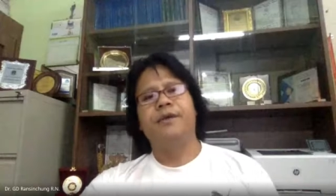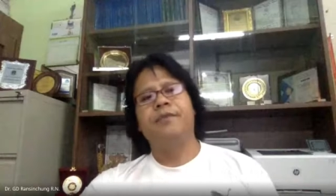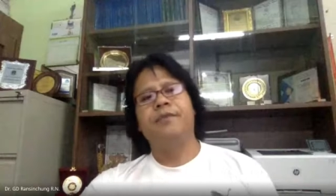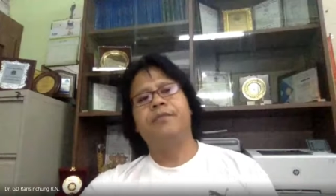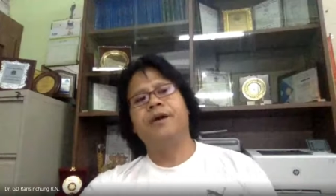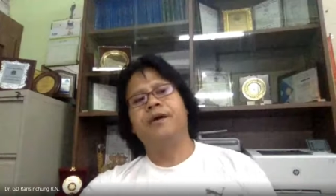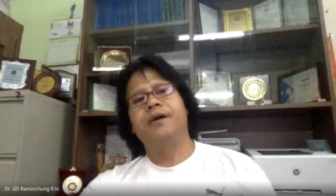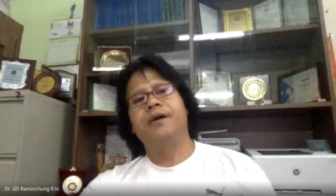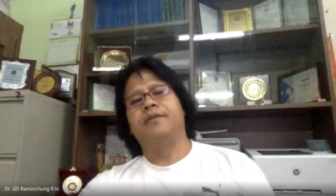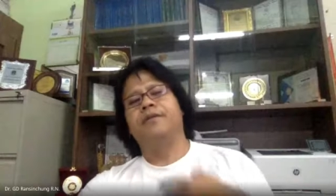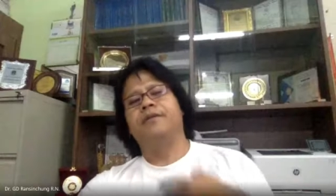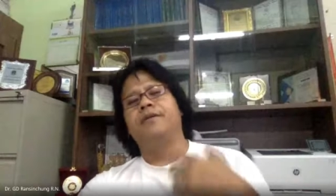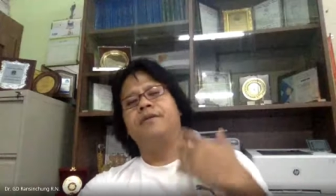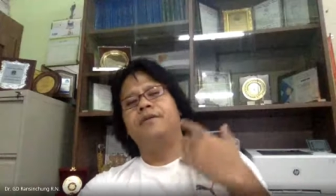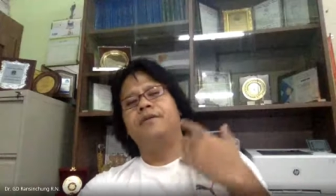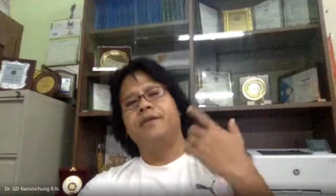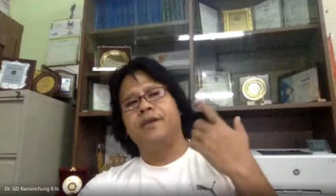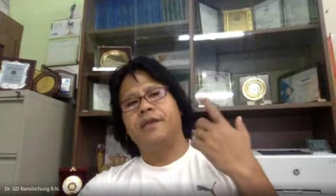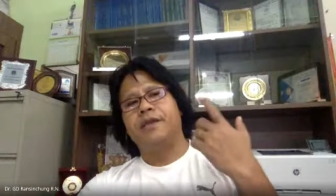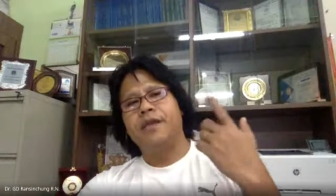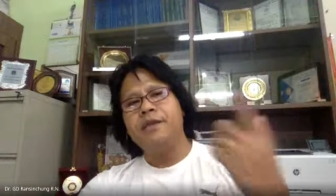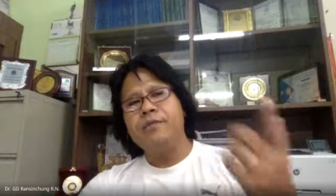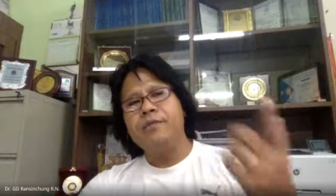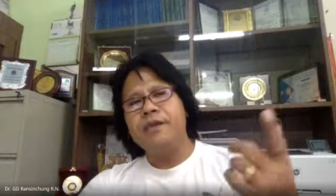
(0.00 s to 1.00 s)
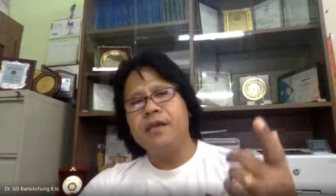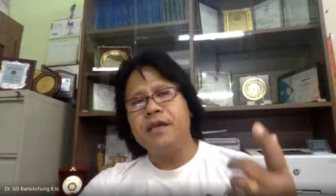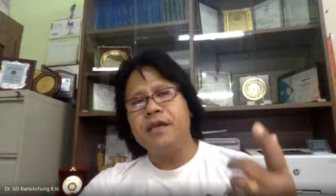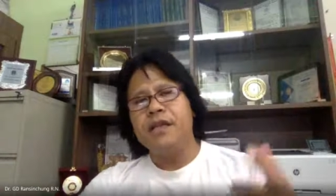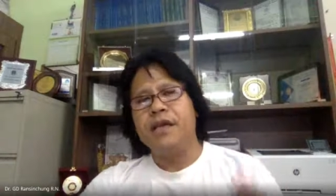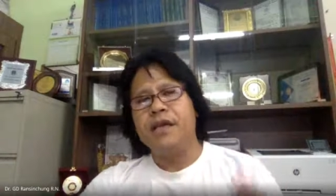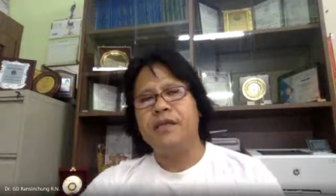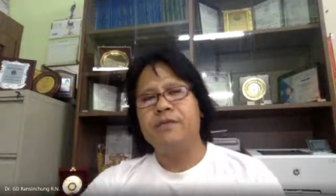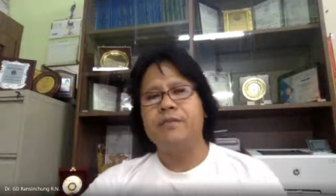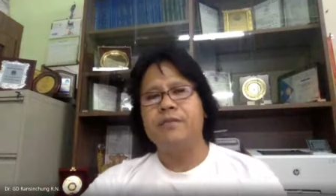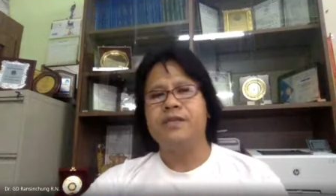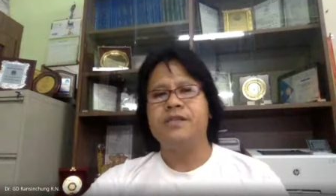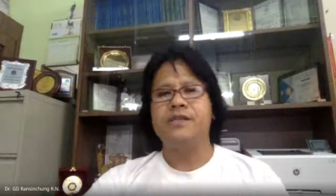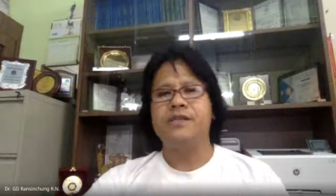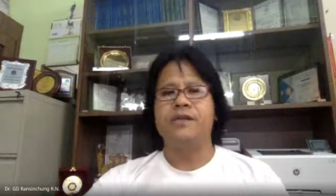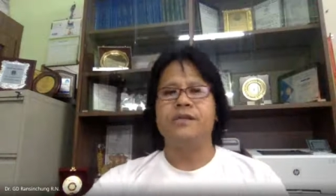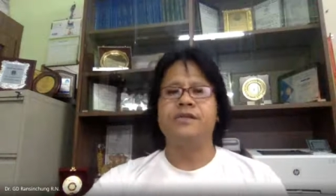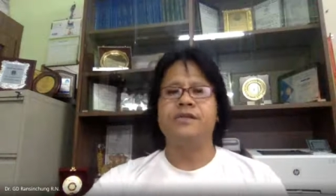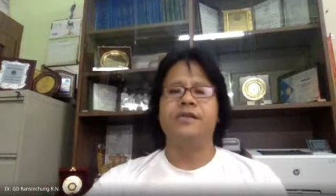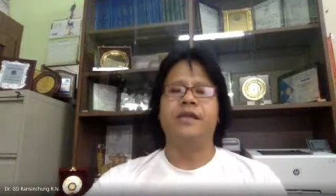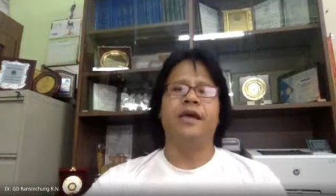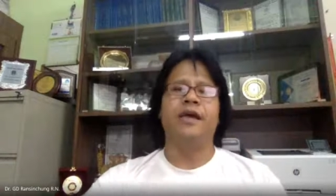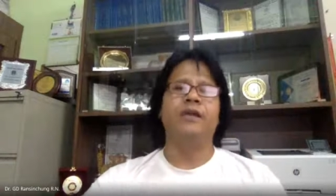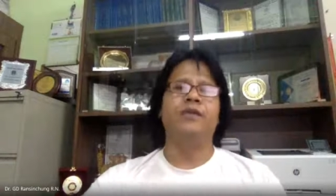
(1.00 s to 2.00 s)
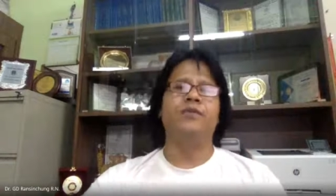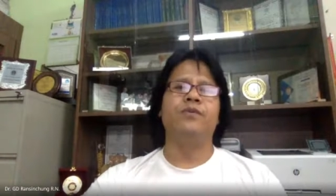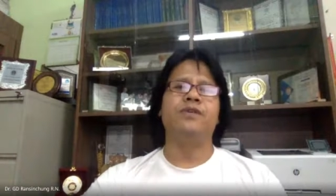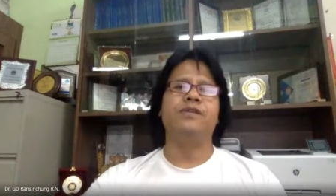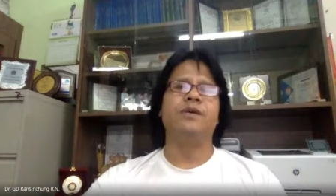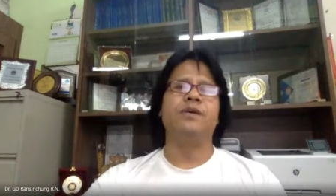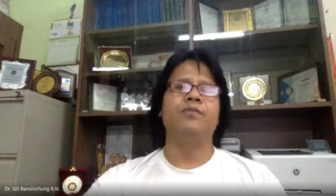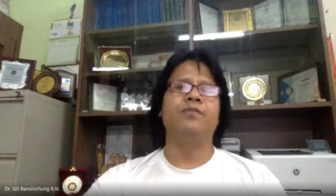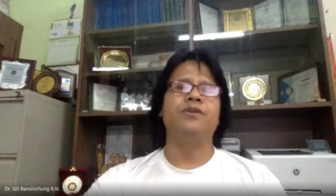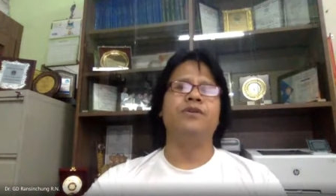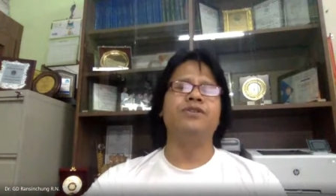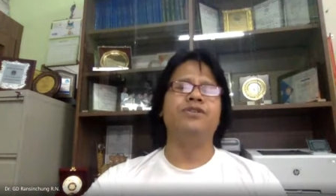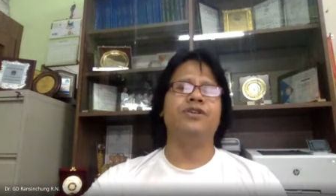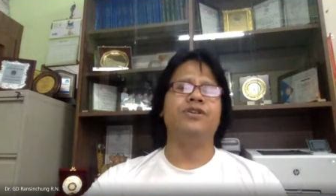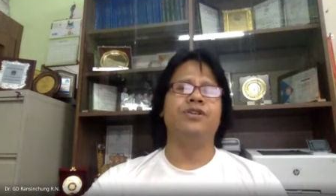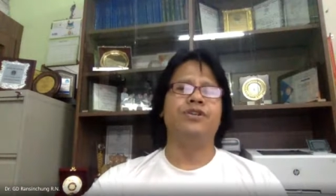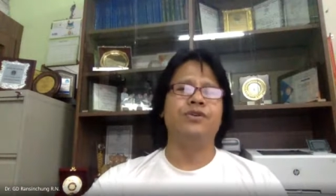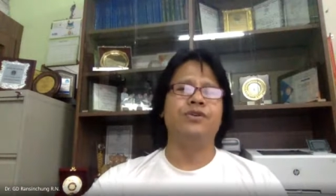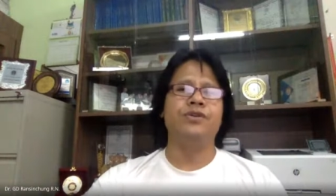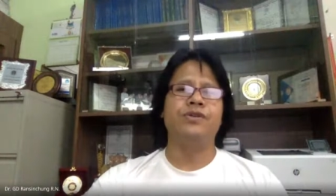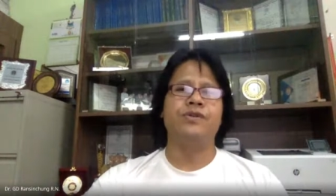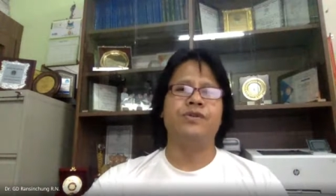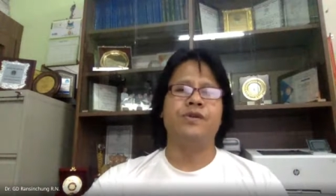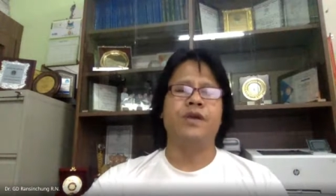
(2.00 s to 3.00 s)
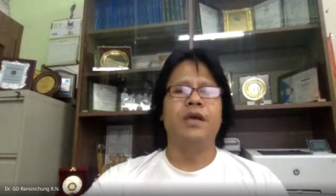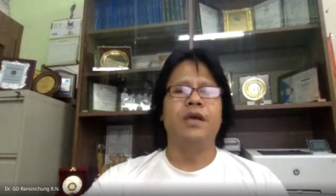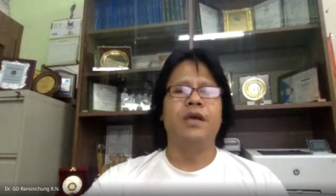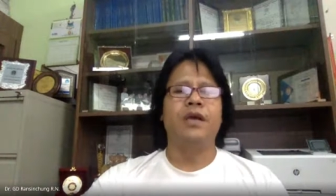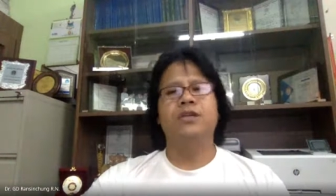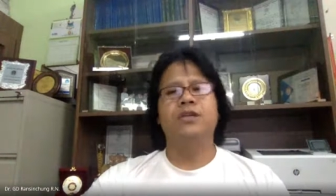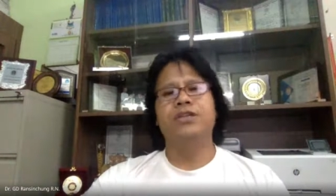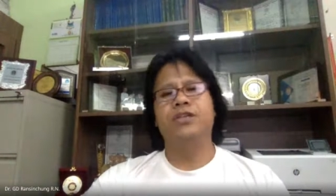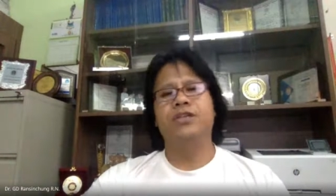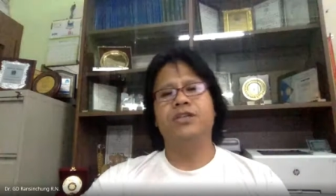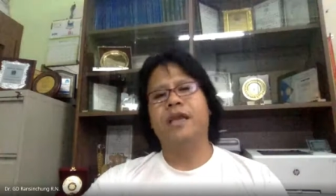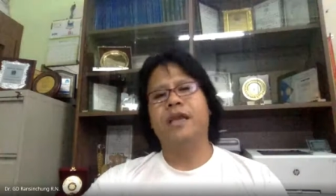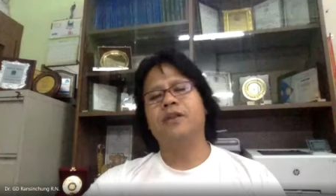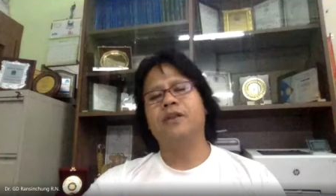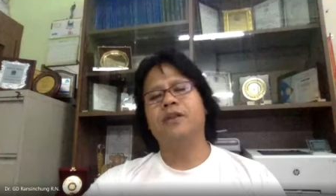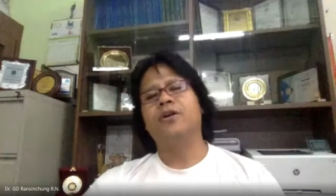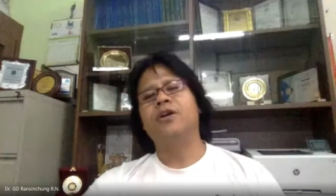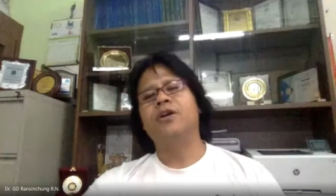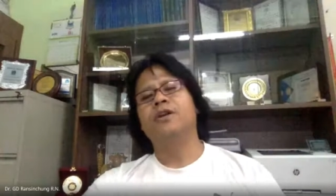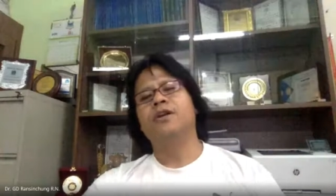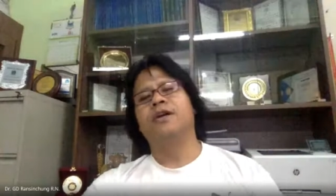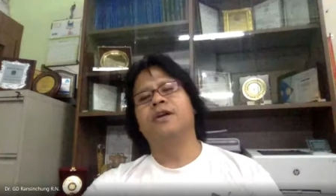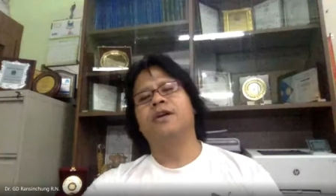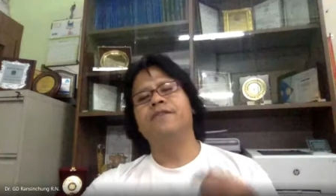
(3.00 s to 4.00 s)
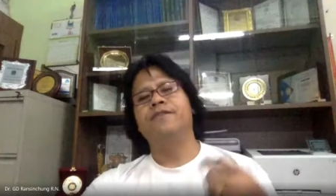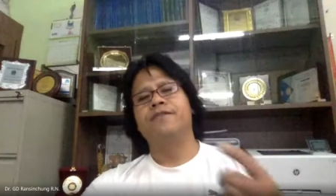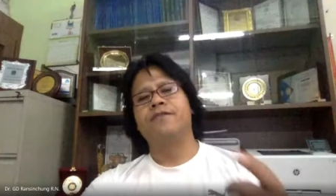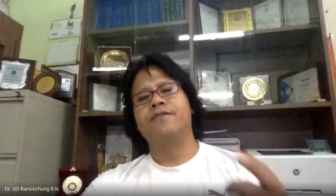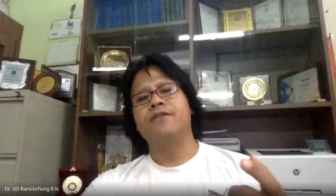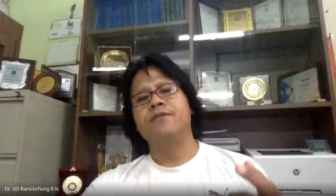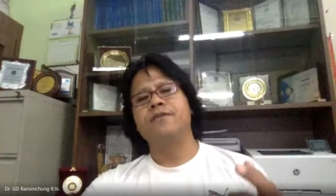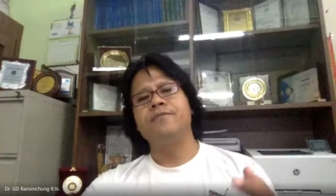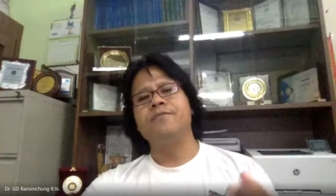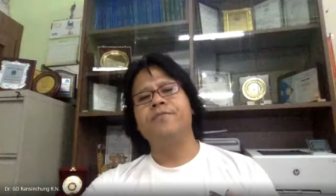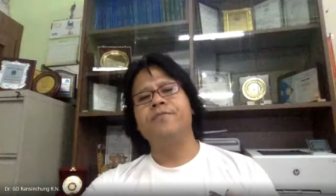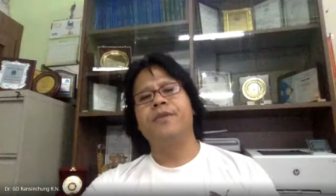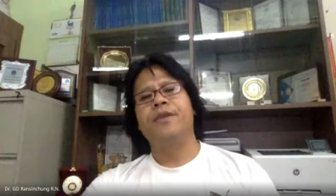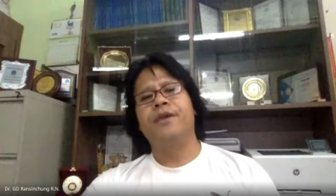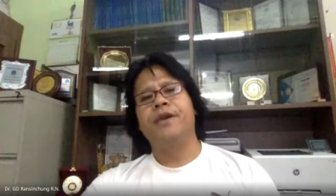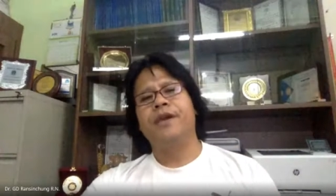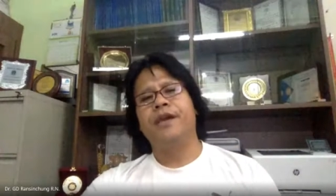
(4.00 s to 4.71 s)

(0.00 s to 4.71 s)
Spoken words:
But the chemical admixtures that we're supposed to use shall got confirmed